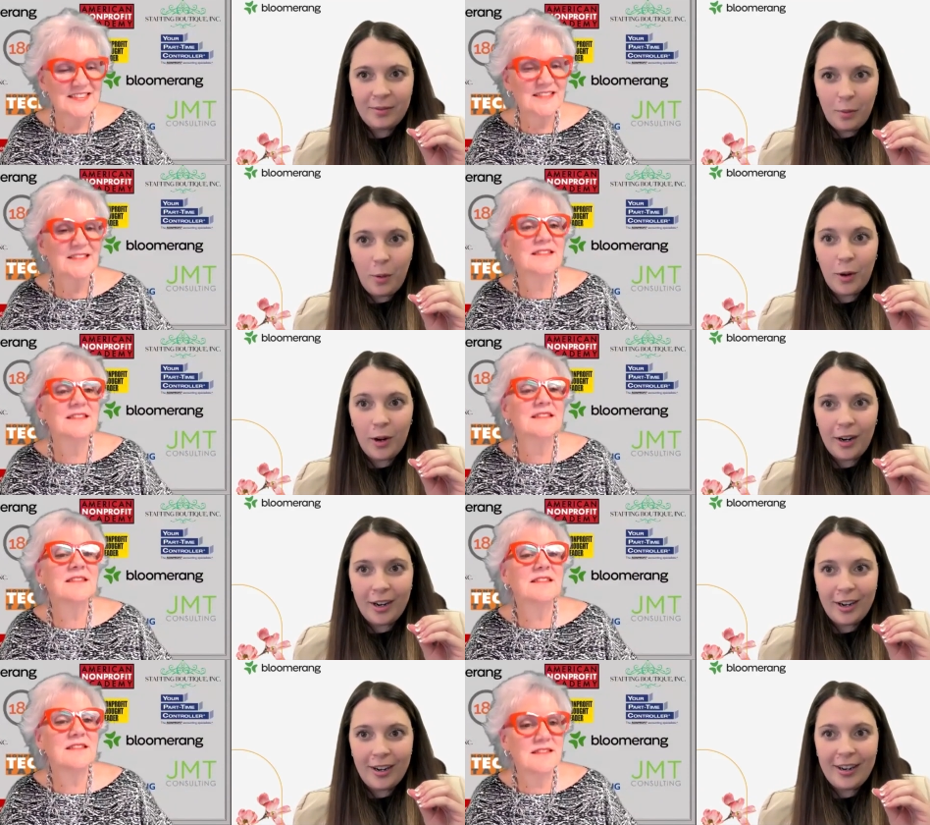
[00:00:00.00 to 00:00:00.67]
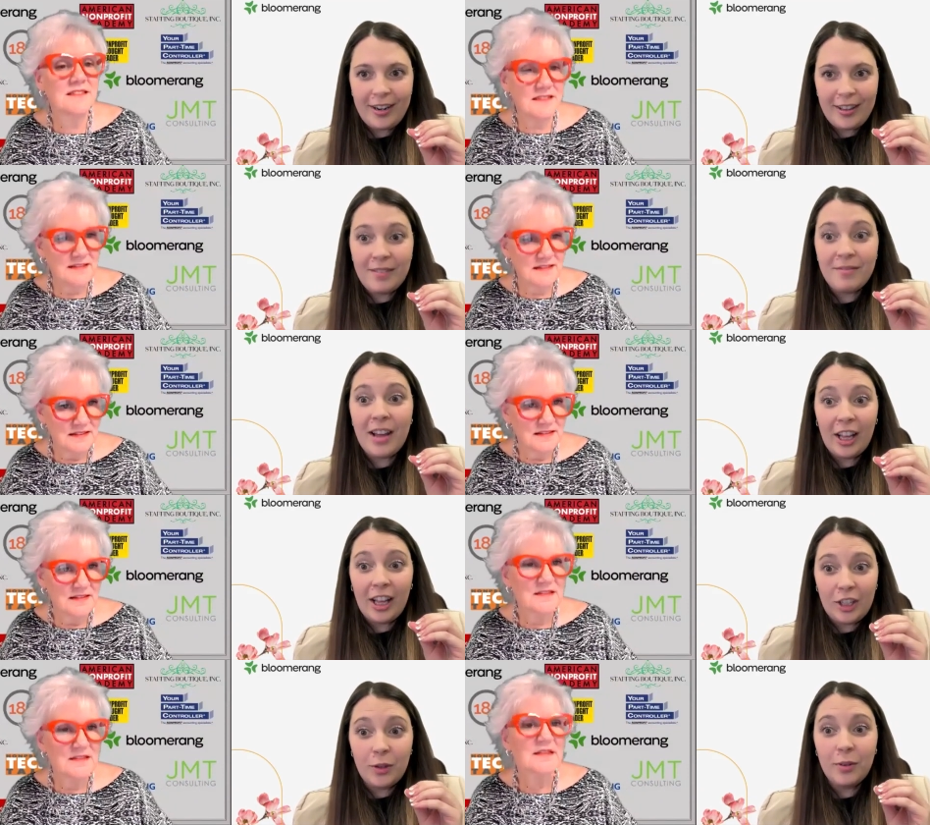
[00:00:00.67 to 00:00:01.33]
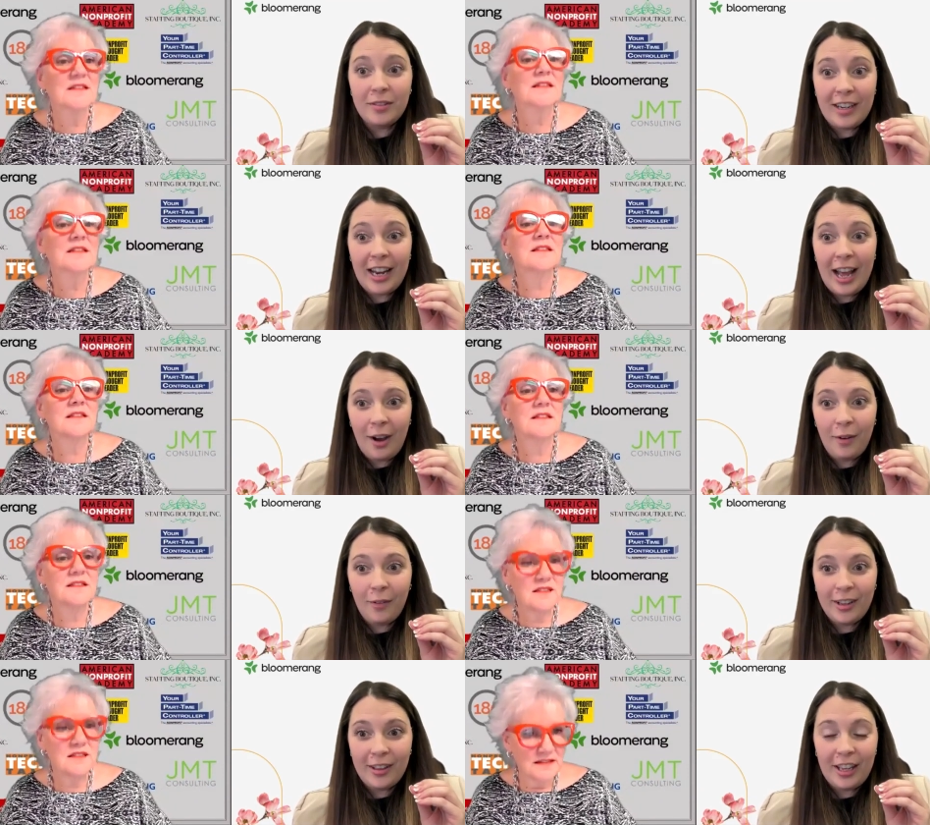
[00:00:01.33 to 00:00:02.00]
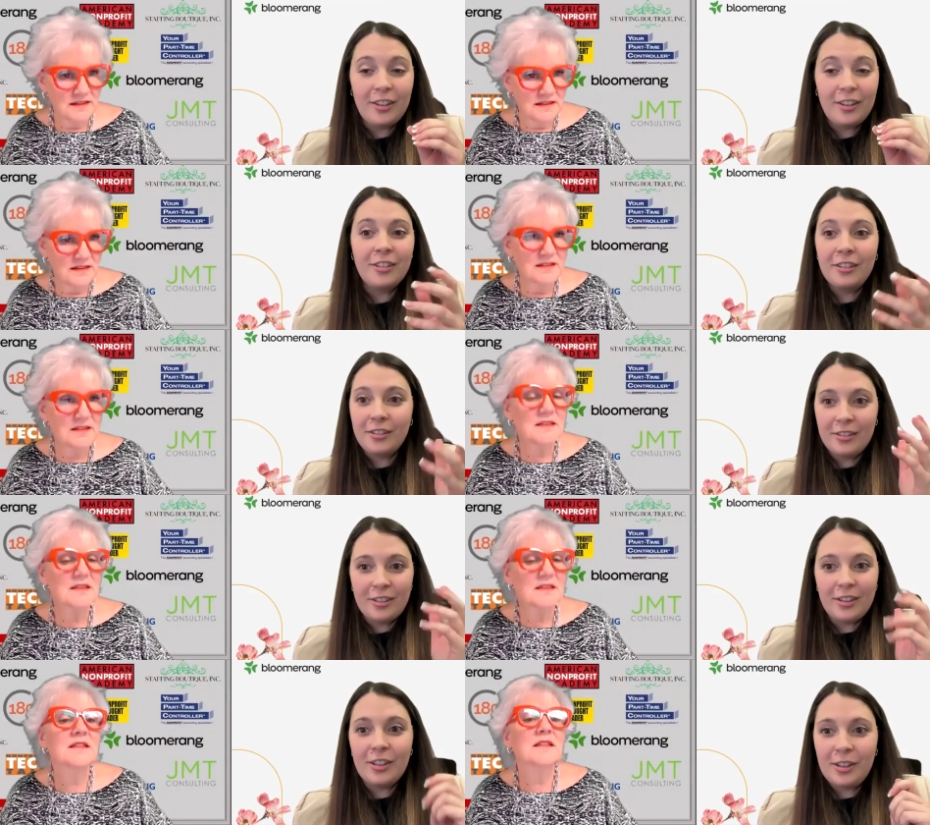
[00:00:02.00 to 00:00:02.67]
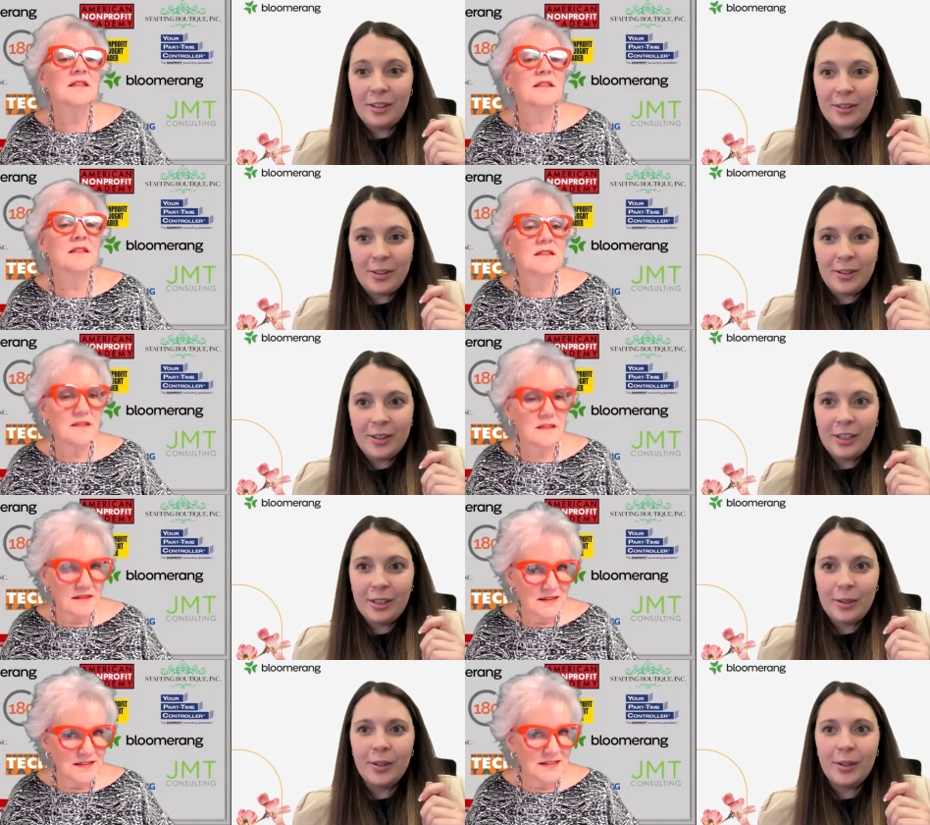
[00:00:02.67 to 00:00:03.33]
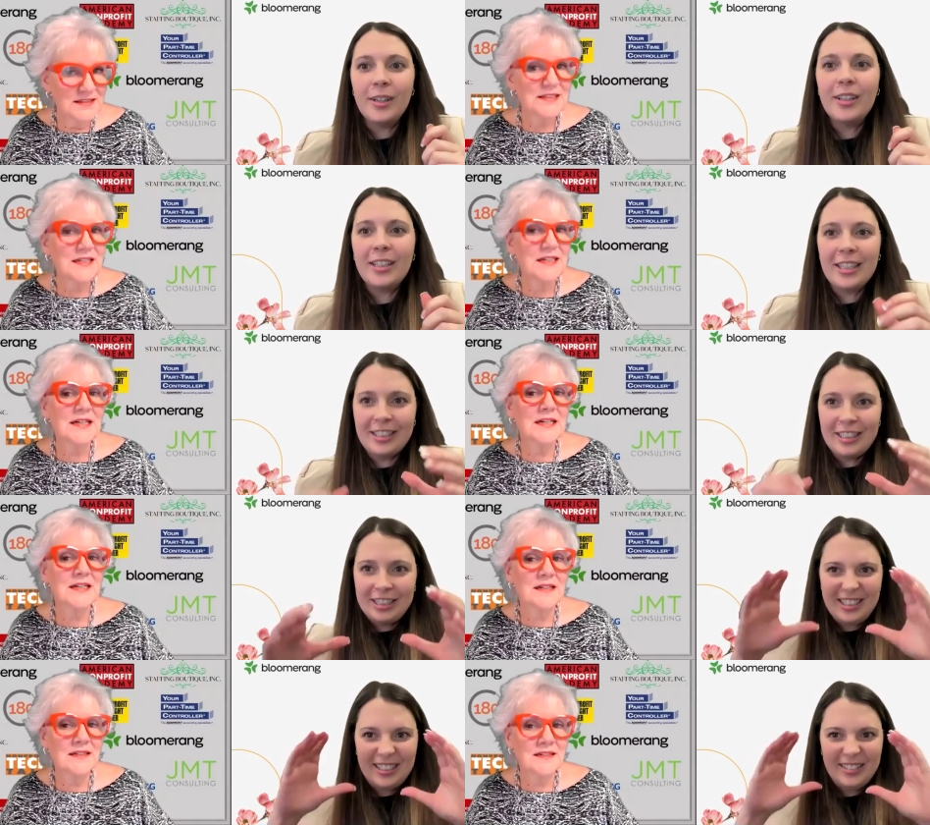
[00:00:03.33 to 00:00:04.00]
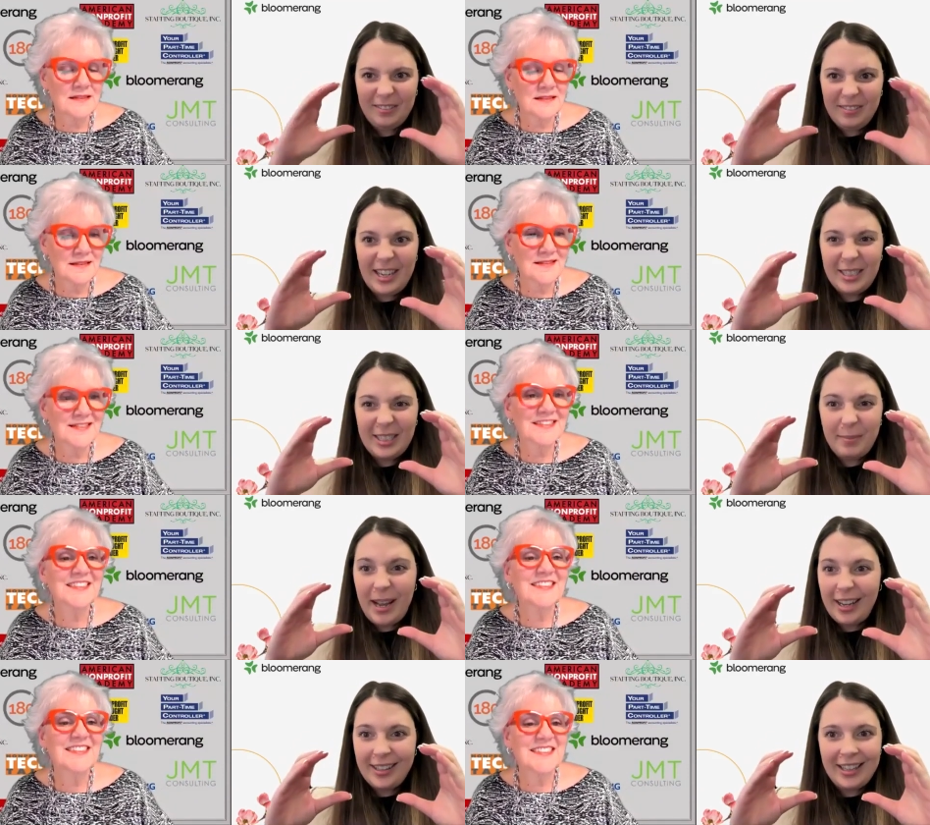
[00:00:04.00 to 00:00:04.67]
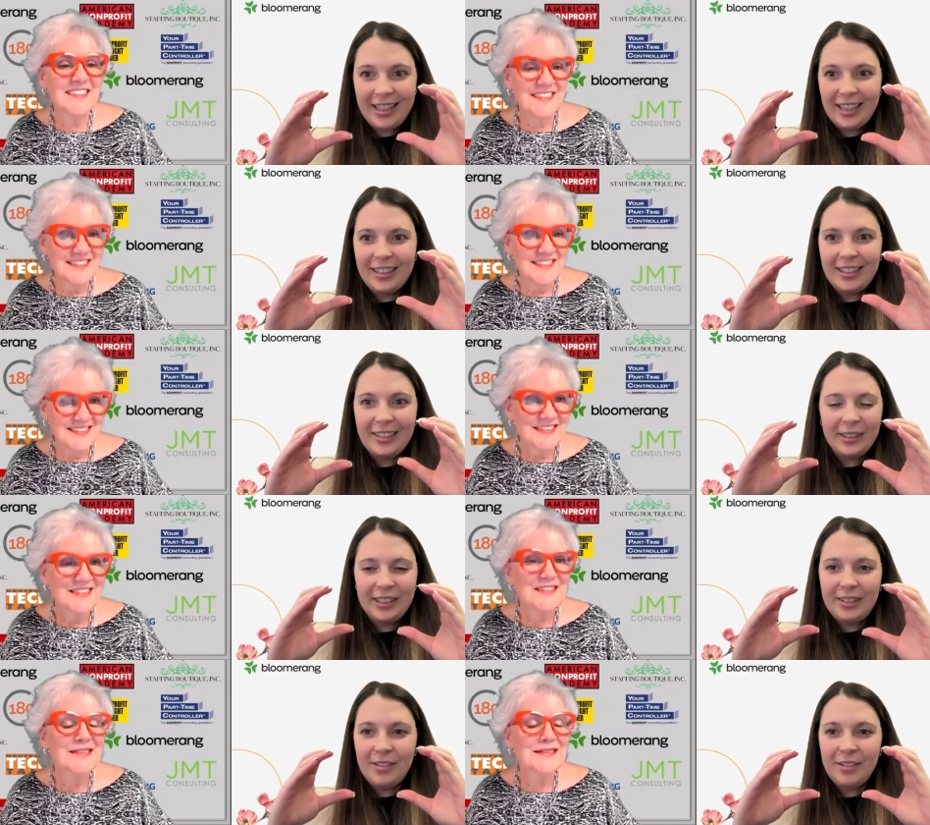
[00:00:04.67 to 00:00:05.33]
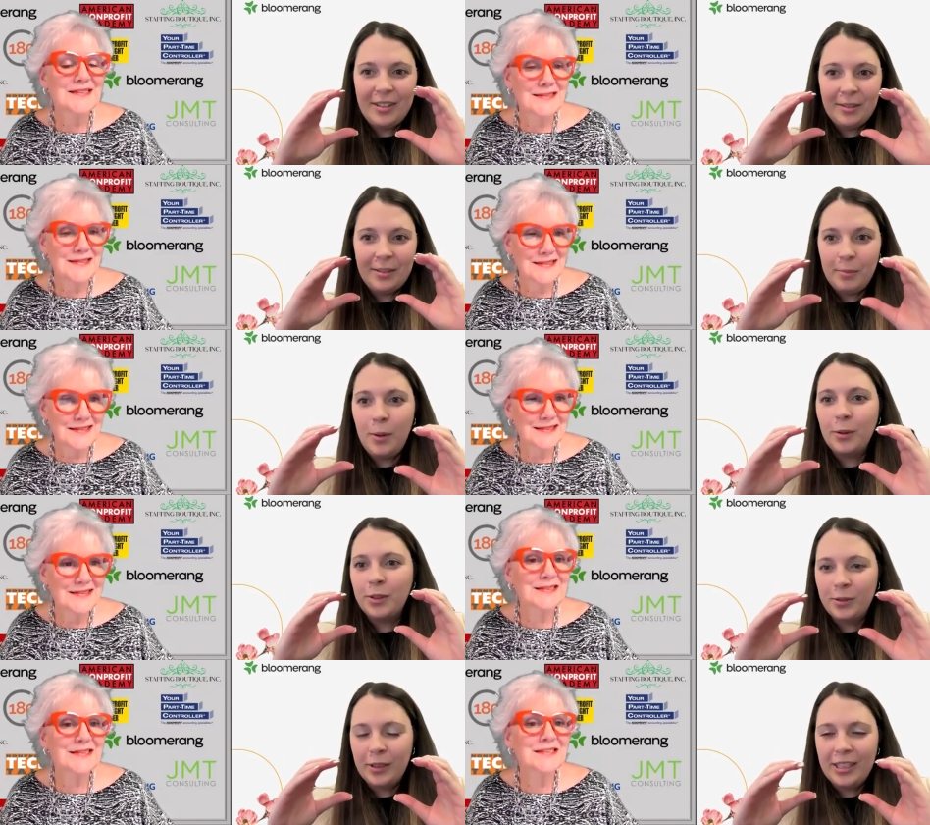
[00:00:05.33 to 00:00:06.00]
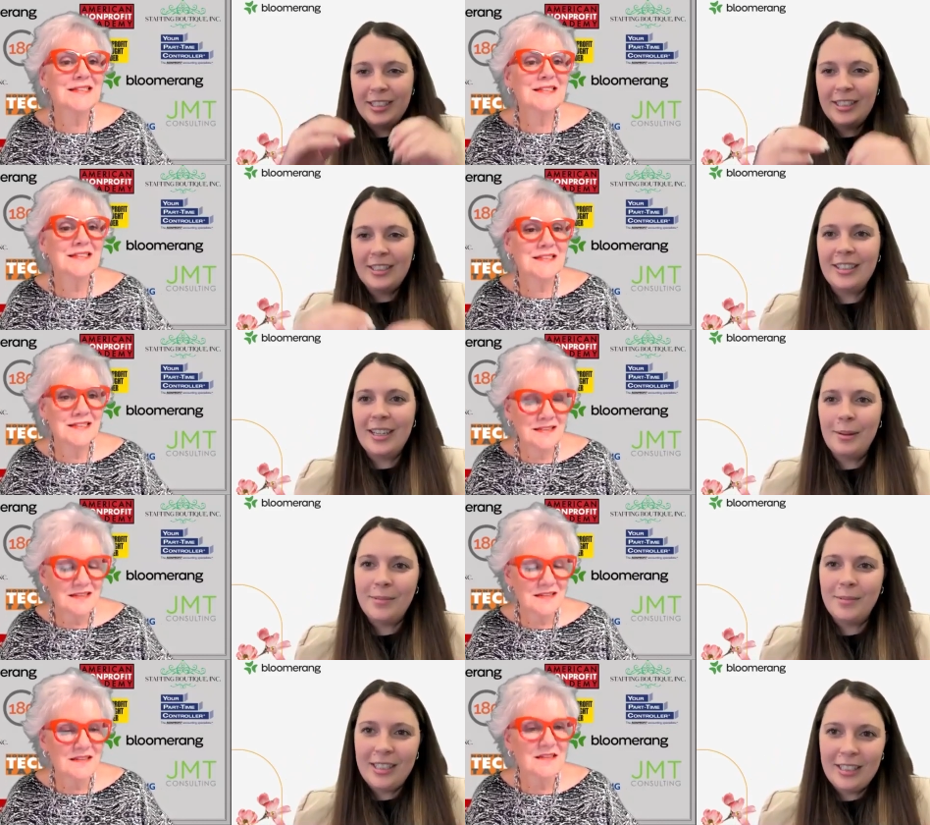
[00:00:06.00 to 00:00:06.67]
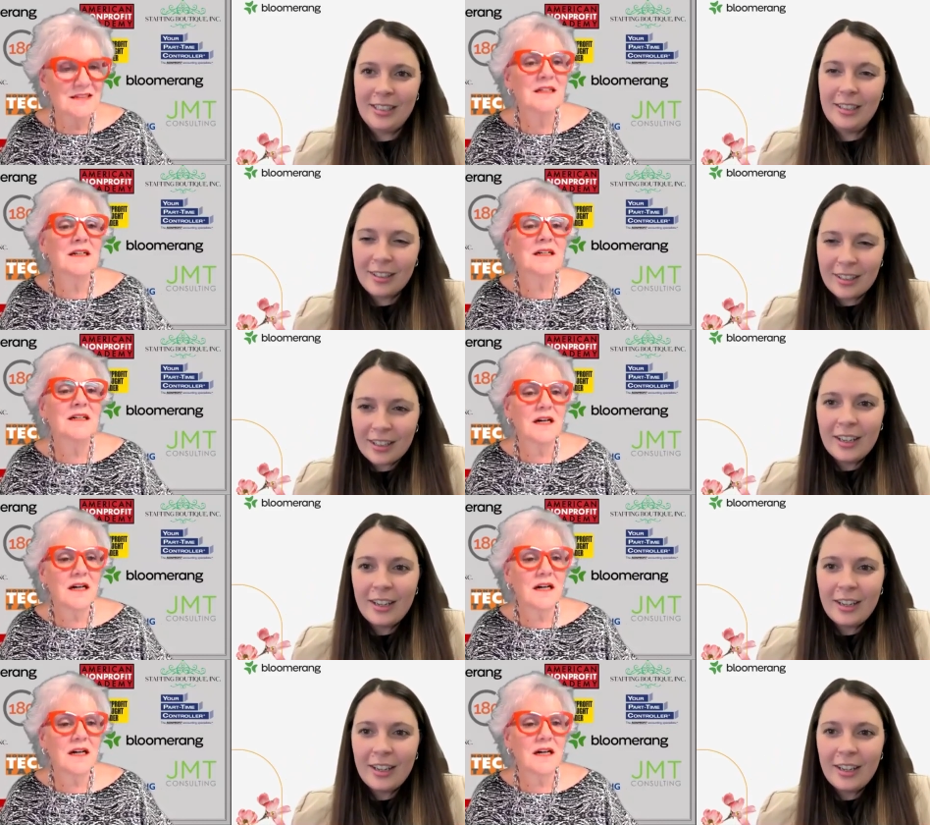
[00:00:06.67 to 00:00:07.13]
Speaker 1: for the value of an hour that you can you can Google and it's right smack there and I'll give you the most recent updated oh.